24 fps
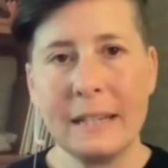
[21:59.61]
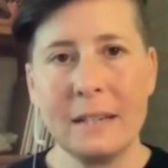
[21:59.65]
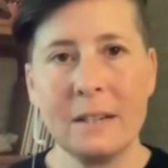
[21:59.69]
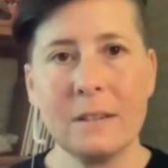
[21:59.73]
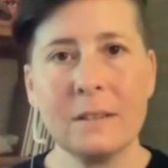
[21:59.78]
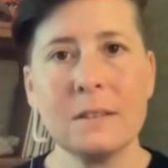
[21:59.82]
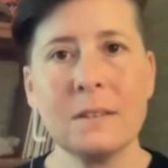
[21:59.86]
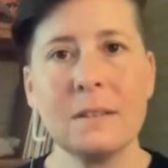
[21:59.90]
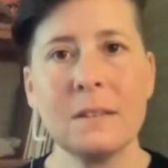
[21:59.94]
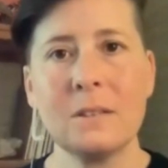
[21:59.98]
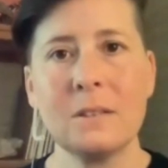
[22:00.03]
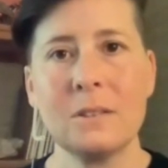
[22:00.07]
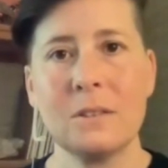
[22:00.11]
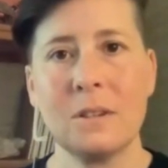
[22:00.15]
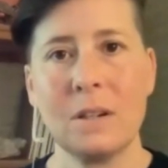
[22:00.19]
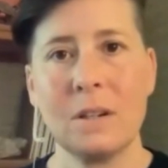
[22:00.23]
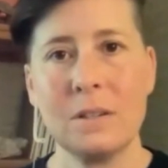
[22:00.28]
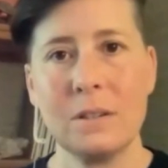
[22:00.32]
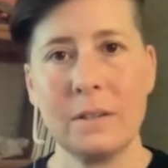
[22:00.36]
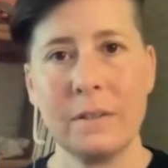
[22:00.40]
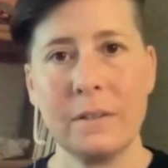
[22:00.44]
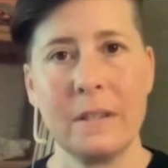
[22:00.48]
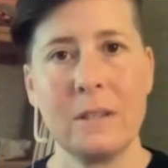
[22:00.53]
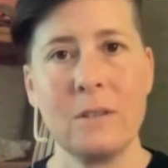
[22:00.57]
here's the
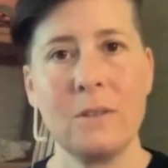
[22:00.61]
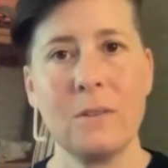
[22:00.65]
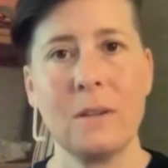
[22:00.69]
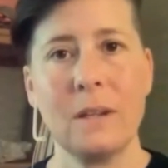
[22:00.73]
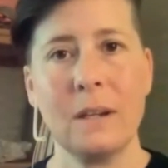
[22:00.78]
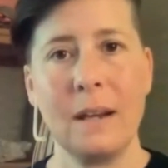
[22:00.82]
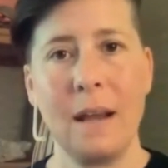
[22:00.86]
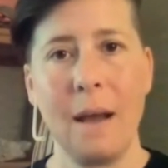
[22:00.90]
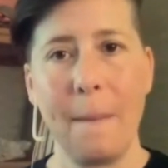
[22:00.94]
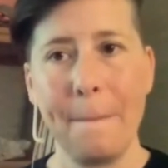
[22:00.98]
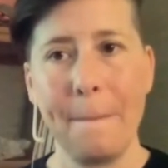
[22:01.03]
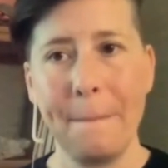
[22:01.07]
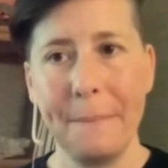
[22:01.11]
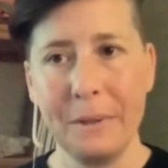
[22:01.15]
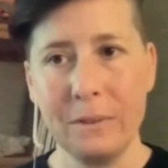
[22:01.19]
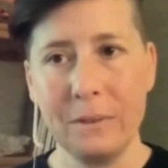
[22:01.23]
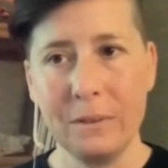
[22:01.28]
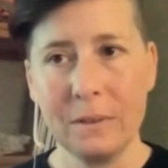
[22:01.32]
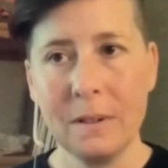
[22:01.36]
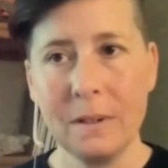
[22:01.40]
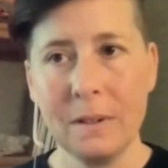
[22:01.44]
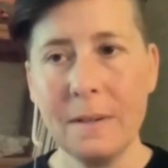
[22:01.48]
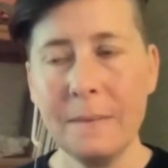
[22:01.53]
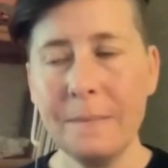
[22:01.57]
structure that you can now
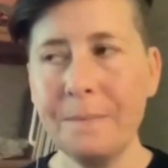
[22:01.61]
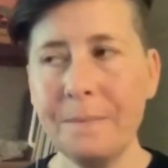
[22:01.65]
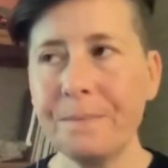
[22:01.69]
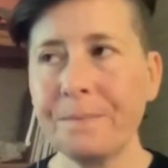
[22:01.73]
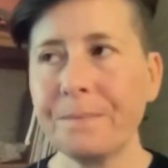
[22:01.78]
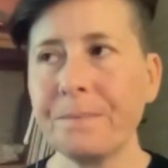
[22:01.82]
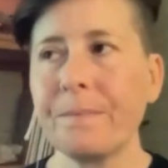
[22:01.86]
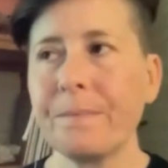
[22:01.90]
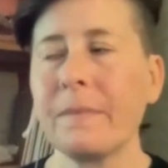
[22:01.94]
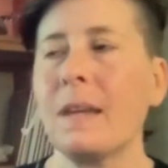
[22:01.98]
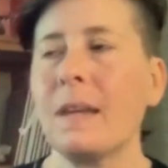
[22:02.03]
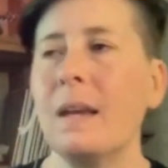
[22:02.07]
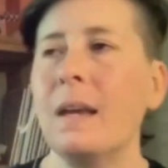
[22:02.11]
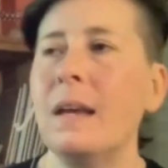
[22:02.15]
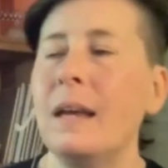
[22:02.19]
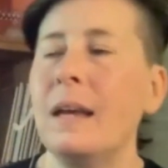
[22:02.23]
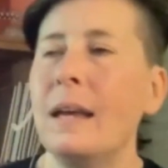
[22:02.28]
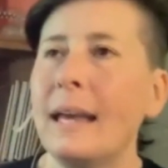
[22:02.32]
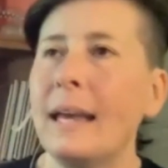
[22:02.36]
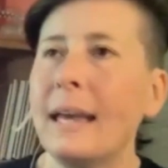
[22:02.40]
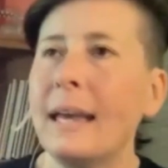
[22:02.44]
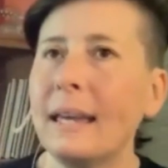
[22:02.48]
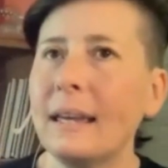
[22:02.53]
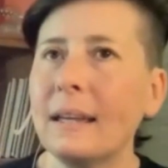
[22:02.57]
build on.
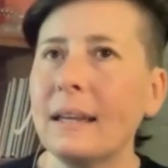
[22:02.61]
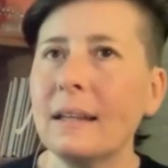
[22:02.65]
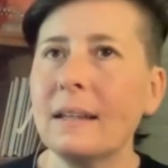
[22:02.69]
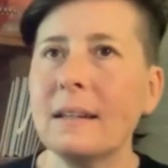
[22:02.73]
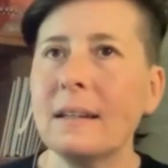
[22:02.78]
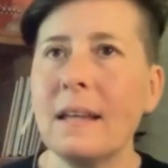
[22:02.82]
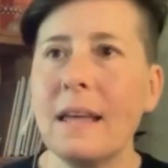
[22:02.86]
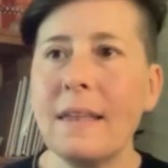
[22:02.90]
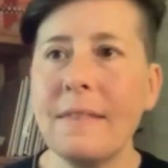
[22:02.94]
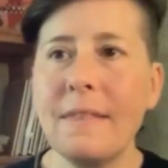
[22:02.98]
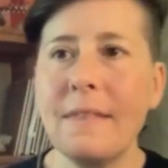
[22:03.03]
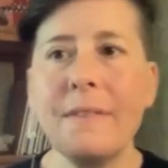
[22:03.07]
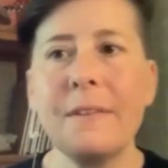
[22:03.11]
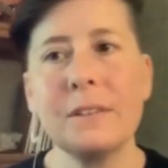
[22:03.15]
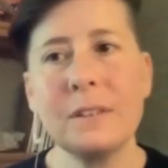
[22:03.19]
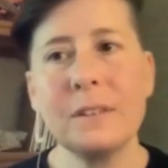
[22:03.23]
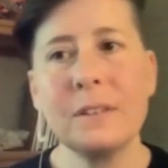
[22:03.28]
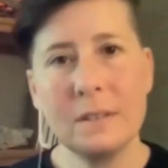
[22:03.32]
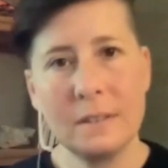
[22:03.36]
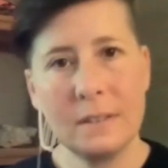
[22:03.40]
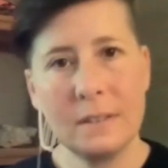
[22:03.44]
And then there's a